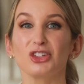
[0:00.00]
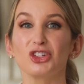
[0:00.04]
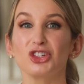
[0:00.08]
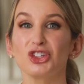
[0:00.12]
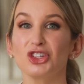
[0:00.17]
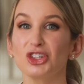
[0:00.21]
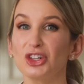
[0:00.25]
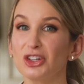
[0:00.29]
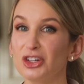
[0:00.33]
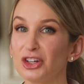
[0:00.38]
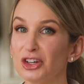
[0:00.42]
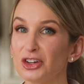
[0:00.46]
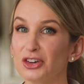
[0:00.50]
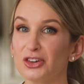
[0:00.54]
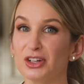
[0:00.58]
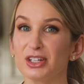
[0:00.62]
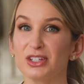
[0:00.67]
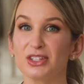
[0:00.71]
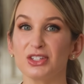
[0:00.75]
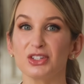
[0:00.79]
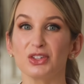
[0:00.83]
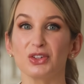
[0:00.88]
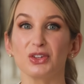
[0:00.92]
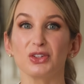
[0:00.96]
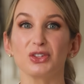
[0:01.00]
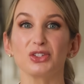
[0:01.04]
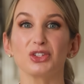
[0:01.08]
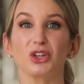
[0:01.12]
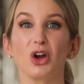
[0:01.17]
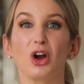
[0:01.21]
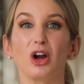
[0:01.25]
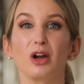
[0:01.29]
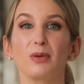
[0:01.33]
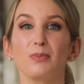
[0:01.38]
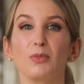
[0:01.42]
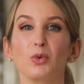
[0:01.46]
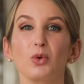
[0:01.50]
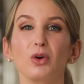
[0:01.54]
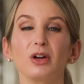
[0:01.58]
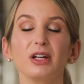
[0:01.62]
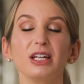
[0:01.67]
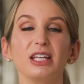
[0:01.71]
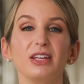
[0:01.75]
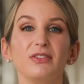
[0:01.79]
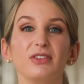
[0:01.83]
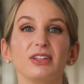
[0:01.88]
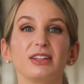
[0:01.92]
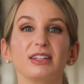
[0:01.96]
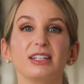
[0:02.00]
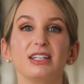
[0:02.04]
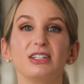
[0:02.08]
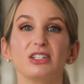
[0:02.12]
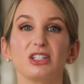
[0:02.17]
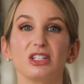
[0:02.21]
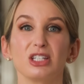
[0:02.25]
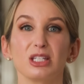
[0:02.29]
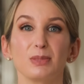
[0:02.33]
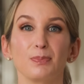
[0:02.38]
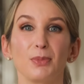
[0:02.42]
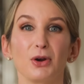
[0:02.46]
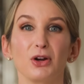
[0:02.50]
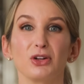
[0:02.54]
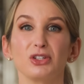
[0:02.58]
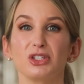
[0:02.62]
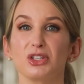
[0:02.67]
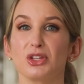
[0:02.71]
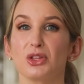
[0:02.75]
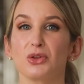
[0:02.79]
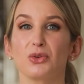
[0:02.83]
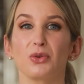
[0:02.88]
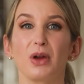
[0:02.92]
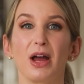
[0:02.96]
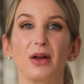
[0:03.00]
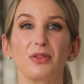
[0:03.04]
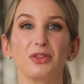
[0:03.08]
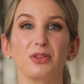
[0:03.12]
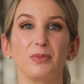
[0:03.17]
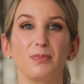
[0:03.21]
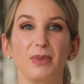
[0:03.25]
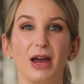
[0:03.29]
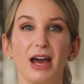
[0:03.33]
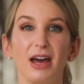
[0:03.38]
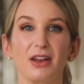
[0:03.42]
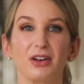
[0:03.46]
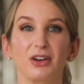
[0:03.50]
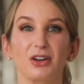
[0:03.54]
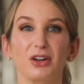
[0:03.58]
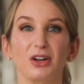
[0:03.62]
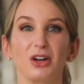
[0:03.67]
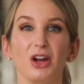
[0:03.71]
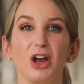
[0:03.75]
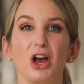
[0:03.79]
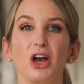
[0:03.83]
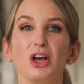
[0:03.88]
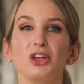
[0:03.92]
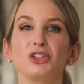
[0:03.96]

the sugar crystals are more evenly dispersed throughout the batter,